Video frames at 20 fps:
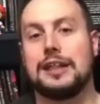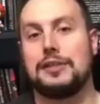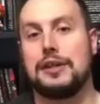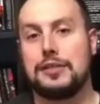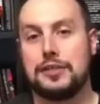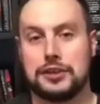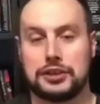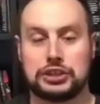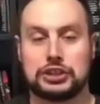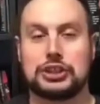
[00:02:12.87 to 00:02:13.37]
And
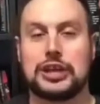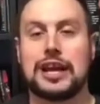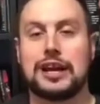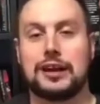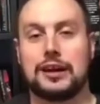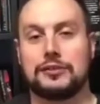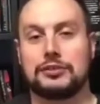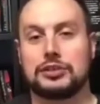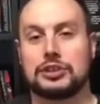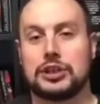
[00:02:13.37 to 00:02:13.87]
then the
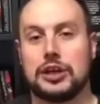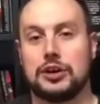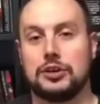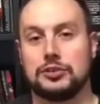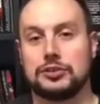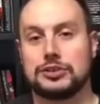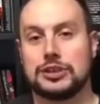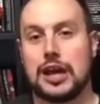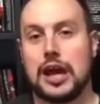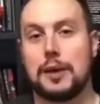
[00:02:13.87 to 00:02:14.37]
sheriff
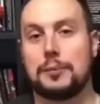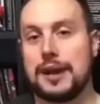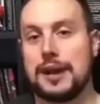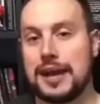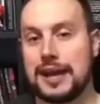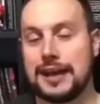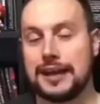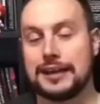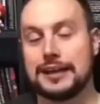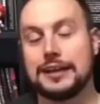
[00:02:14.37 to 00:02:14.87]
shows up,
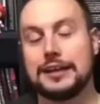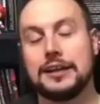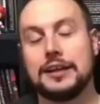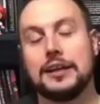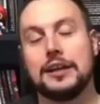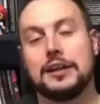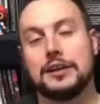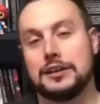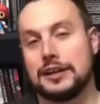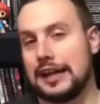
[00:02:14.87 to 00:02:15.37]
and
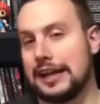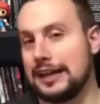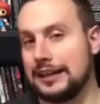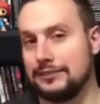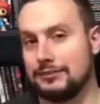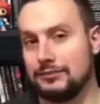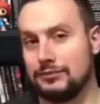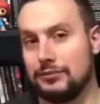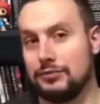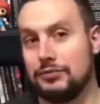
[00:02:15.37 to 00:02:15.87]

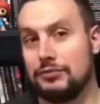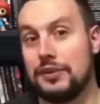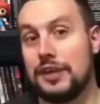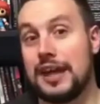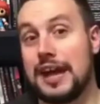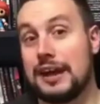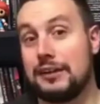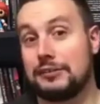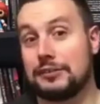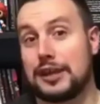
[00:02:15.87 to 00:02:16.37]
and
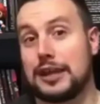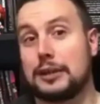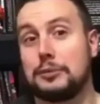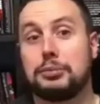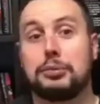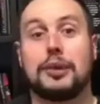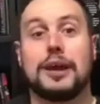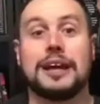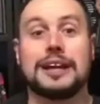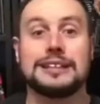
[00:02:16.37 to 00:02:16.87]

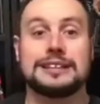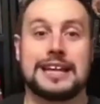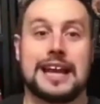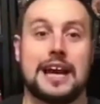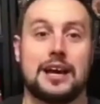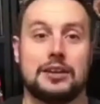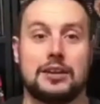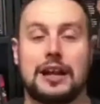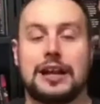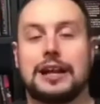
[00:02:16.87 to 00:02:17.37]
everything plays
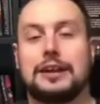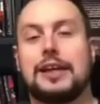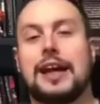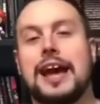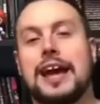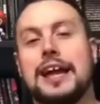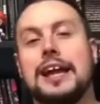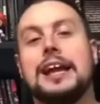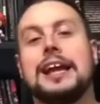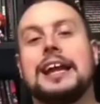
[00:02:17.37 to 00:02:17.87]
out like
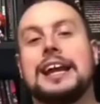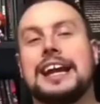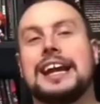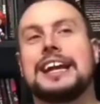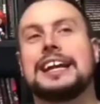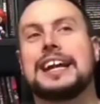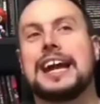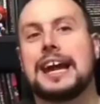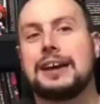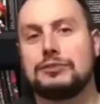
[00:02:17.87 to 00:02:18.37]
that.
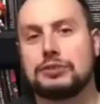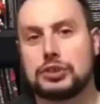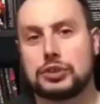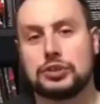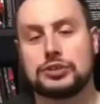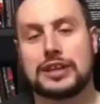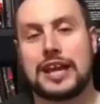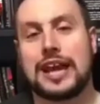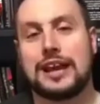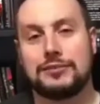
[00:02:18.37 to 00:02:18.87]
It
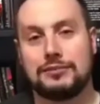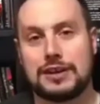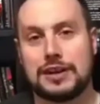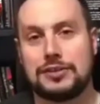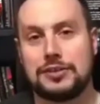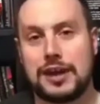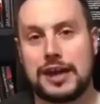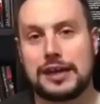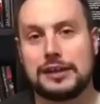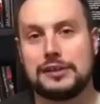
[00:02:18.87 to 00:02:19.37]
captures
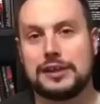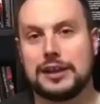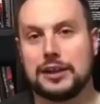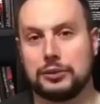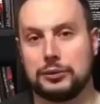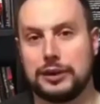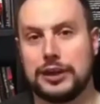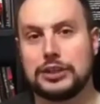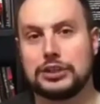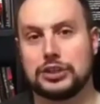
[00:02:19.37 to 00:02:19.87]
everything the
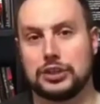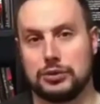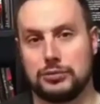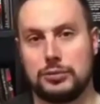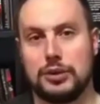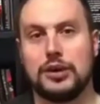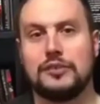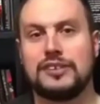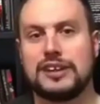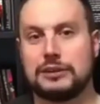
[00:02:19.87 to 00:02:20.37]
original
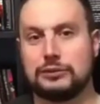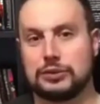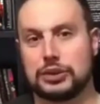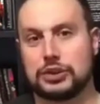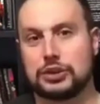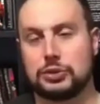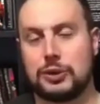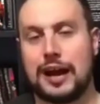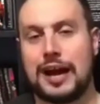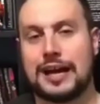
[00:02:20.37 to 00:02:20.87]
movie
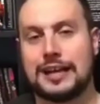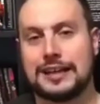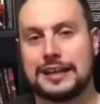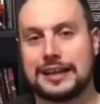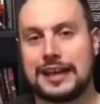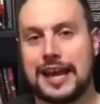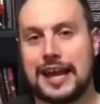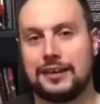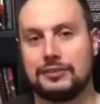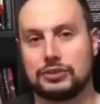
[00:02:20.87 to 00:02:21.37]
was trying
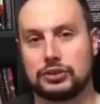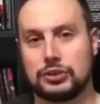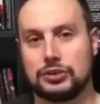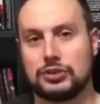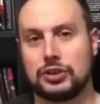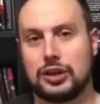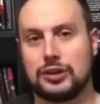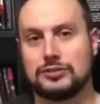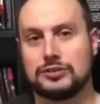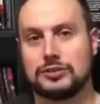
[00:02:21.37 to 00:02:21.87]
to capture
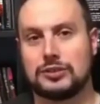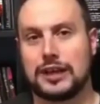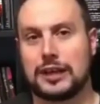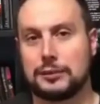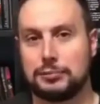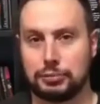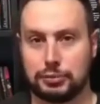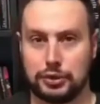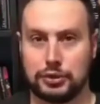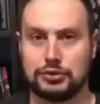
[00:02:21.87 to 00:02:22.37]
in terms of
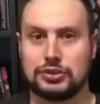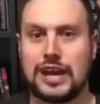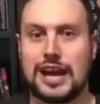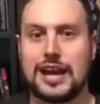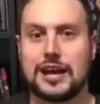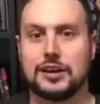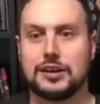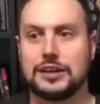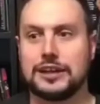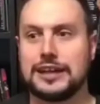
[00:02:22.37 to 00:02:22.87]
like
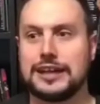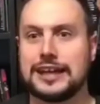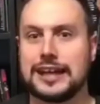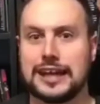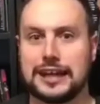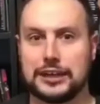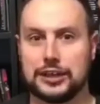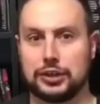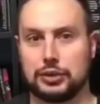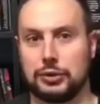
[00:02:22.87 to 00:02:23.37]
brutality
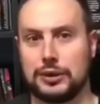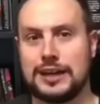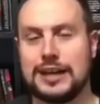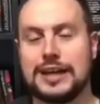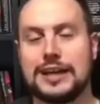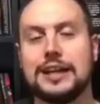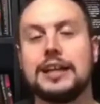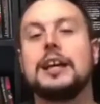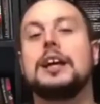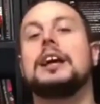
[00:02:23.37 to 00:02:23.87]
and
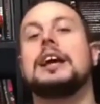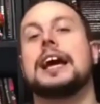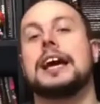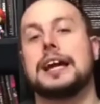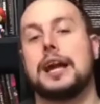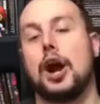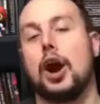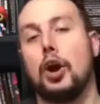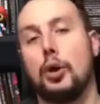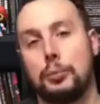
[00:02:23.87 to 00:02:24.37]
grit
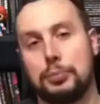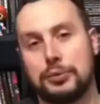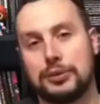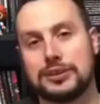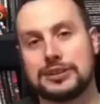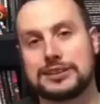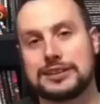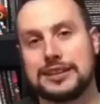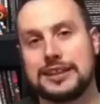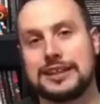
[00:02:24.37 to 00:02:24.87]
and
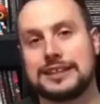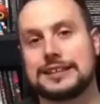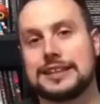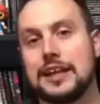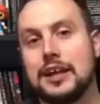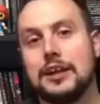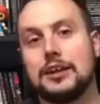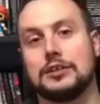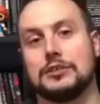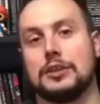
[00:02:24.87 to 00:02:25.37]

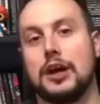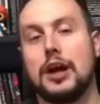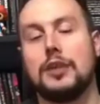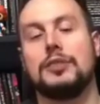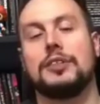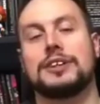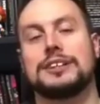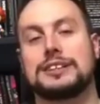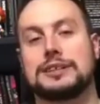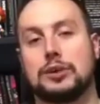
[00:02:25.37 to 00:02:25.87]
hopelessness.
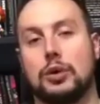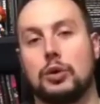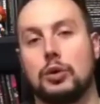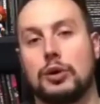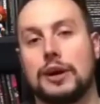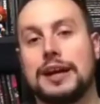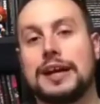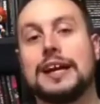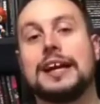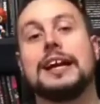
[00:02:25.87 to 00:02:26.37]
Love the
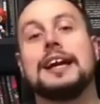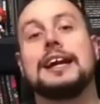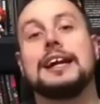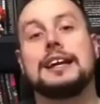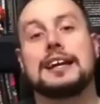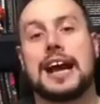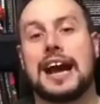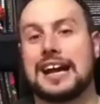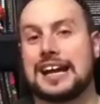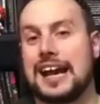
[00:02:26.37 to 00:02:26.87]
story.
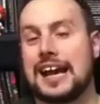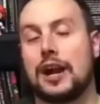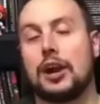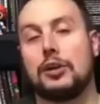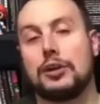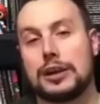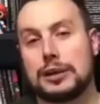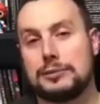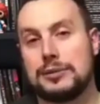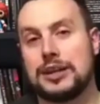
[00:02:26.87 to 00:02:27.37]
I kind of
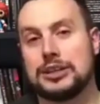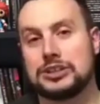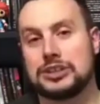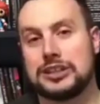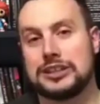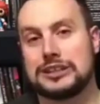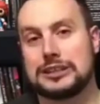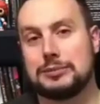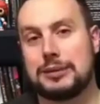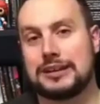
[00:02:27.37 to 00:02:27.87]
already
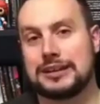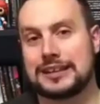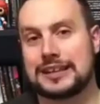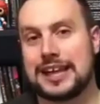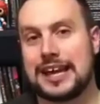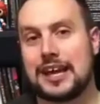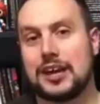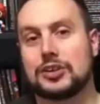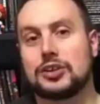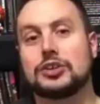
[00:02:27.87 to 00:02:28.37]
mentioned this about the
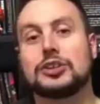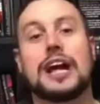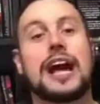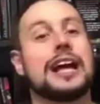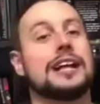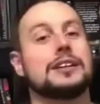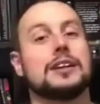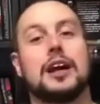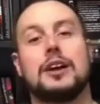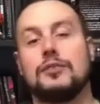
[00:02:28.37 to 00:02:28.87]
characters.
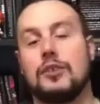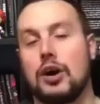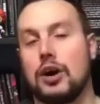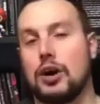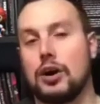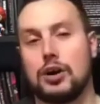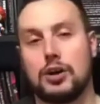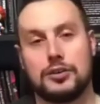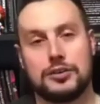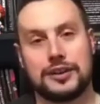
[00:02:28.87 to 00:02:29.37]
I love
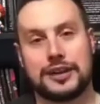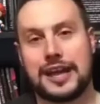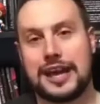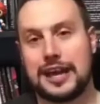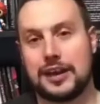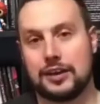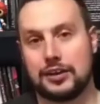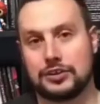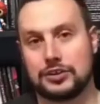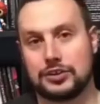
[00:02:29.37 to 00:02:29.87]
all the
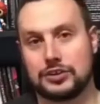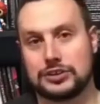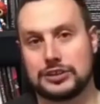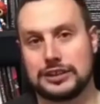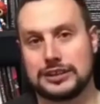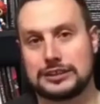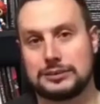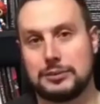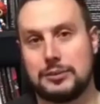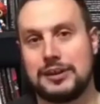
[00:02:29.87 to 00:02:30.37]
characters
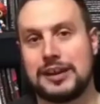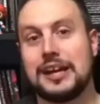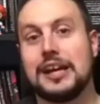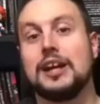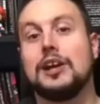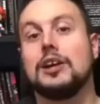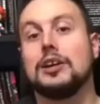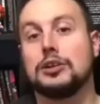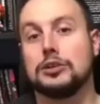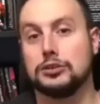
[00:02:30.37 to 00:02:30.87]
in this movie.
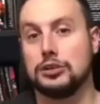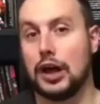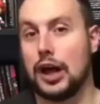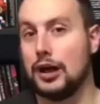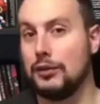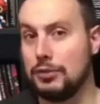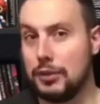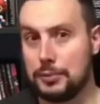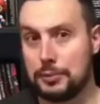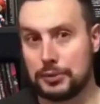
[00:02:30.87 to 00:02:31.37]

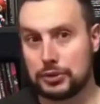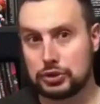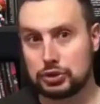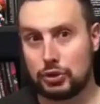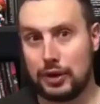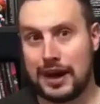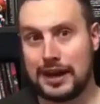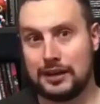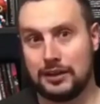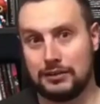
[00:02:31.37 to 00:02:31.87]
Love the
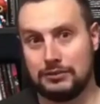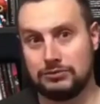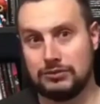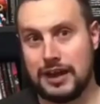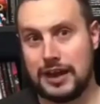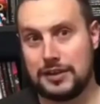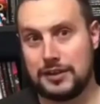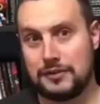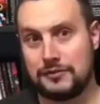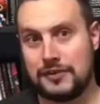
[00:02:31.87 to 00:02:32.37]
portrayal of
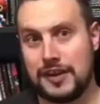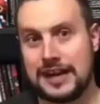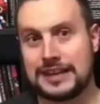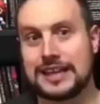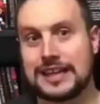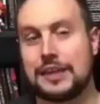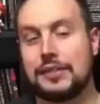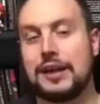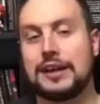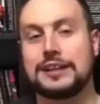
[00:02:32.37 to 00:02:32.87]

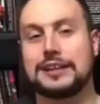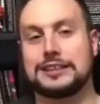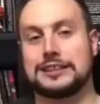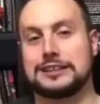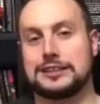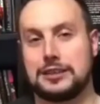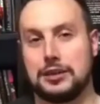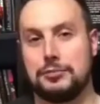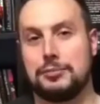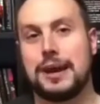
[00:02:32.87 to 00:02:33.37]
Leatherface. I think
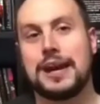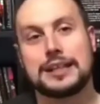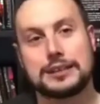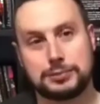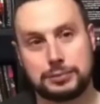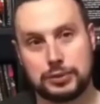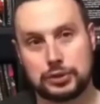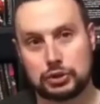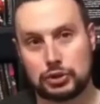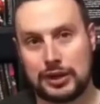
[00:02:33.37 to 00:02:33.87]
this is the
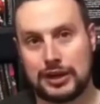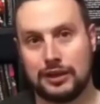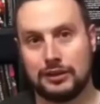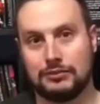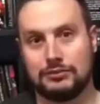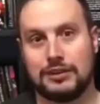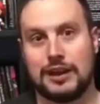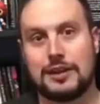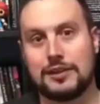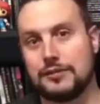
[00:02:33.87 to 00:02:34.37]
best portrayal
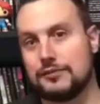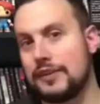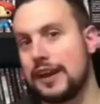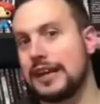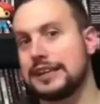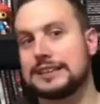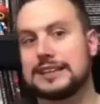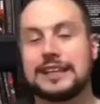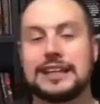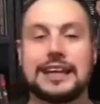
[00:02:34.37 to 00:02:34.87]
of
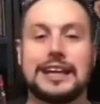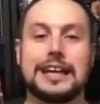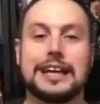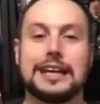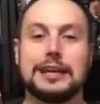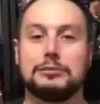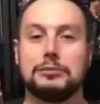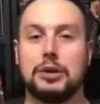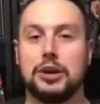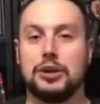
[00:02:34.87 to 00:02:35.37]
Leatherface in
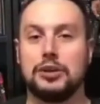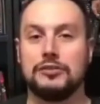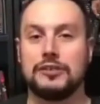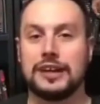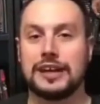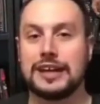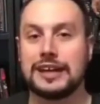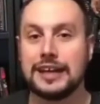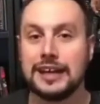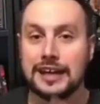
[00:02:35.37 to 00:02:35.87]
any
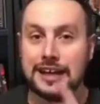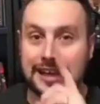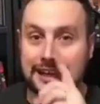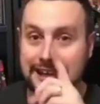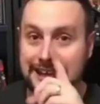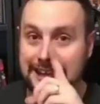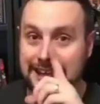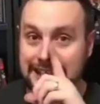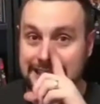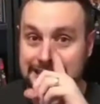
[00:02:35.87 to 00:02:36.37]
movie.
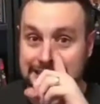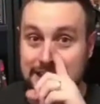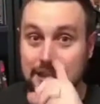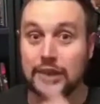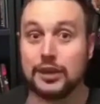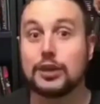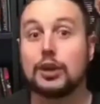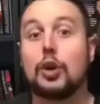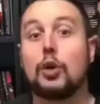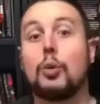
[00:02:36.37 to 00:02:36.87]
He's
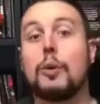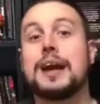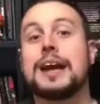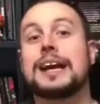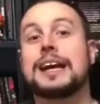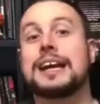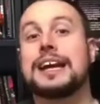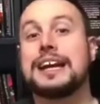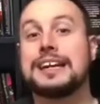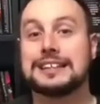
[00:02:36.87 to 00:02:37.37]

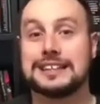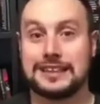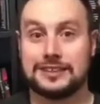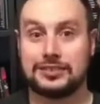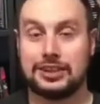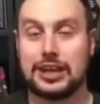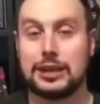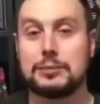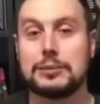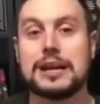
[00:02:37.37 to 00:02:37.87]
quick, he's
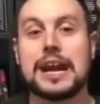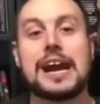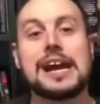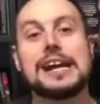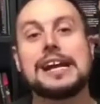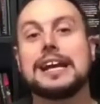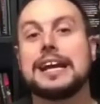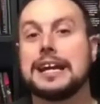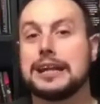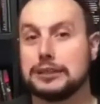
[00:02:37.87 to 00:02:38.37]

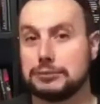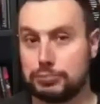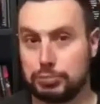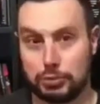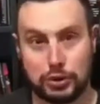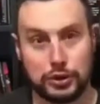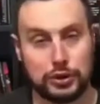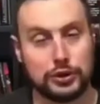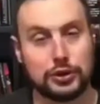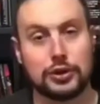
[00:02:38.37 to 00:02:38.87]
intimidating, he's
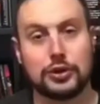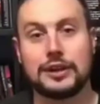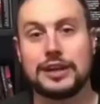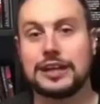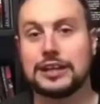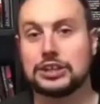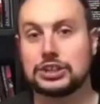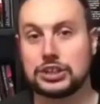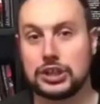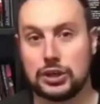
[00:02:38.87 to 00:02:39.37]
brutal,
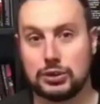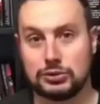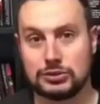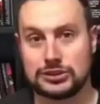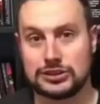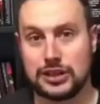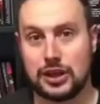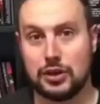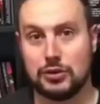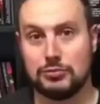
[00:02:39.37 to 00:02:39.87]
he
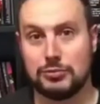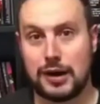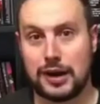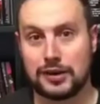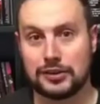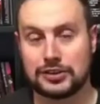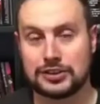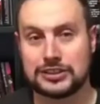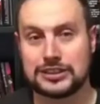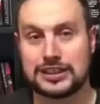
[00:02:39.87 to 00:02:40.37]
shows no
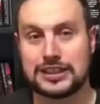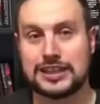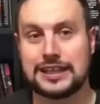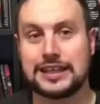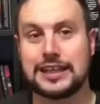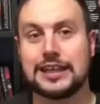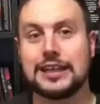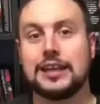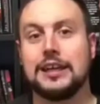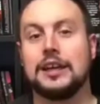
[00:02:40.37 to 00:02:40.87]

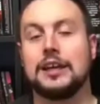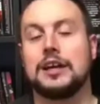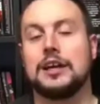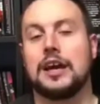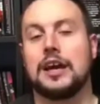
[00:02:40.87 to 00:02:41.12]
mercy.